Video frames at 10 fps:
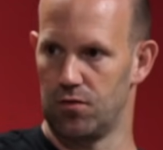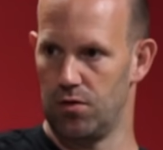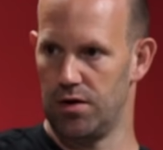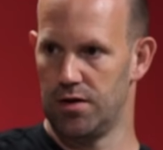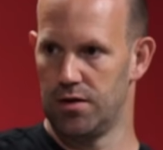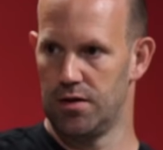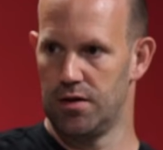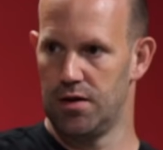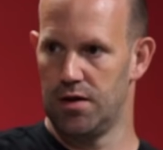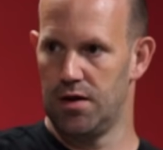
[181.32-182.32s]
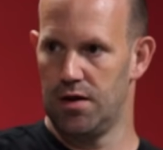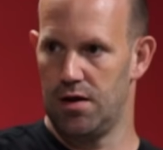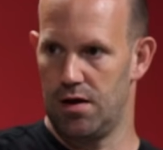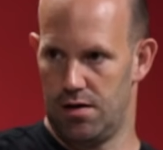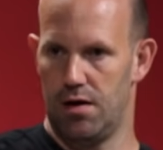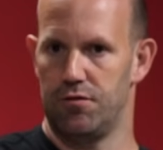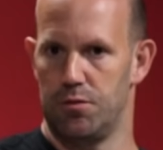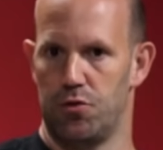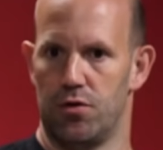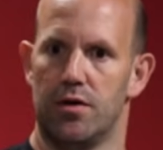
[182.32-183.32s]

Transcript: corner of the board.